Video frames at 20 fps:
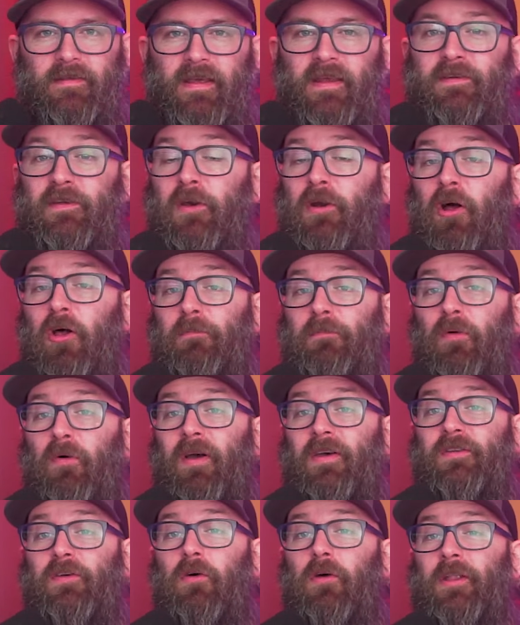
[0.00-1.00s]
These good old
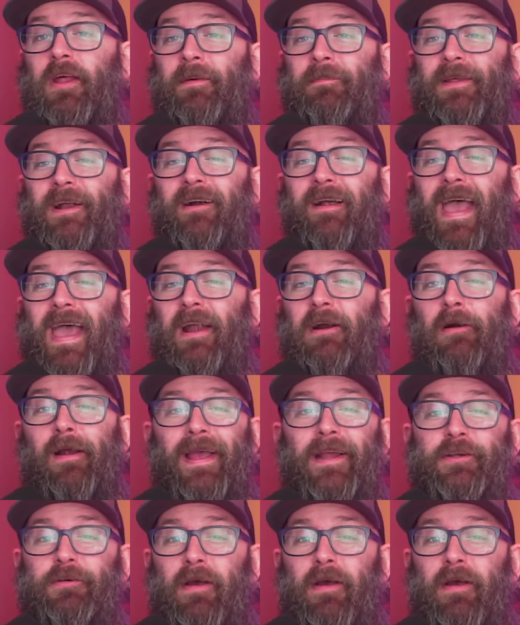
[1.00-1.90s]
boys hold up their NRA